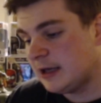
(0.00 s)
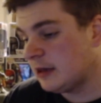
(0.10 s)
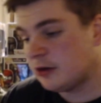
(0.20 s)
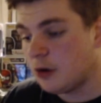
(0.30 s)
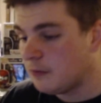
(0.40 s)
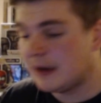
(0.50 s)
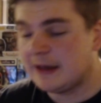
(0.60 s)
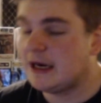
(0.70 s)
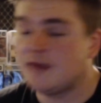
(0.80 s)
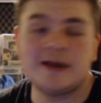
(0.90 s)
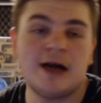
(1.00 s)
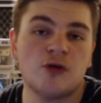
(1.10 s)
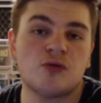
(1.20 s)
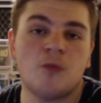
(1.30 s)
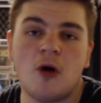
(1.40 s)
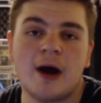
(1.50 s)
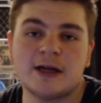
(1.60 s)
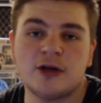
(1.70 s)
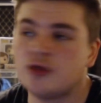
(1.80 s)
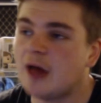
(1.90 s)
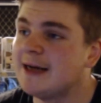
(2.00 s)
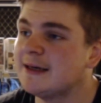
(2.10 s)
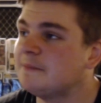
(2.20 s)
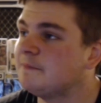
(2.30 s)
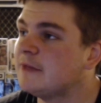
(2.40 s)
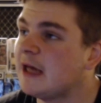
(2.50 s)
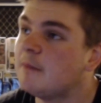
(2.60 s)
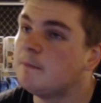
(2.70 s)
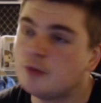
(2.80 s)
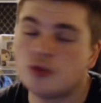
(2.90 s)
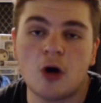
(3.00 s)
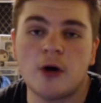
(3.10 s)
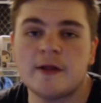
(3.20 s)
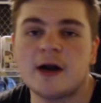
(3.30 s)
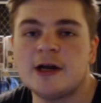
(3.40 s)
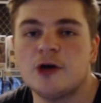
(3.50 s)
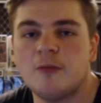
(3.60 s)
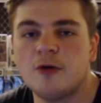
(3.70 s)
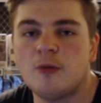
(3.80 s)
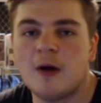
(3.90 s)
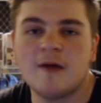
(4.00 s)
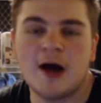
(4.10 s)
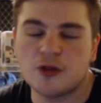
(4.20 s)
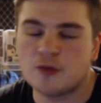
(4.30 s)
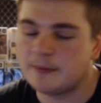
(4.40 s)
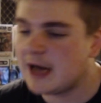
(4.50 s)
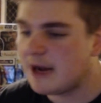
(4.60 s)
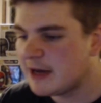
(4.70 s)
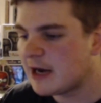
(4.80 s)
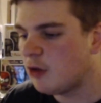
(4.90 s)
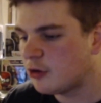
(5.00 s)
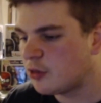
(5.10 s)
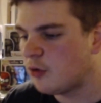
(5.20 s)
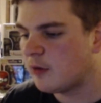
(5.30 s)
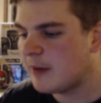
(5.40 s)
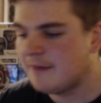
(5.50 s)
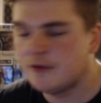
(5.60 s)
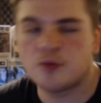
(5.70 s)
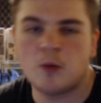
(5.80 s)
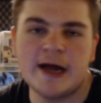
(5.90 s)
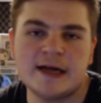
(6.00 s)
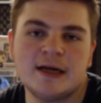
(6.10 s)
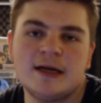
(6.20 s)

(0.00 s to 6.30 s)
there's no really nothing else more I can say. And yeah, sorry that I didn't do one last week. But hey, we had a lot to talk about this week.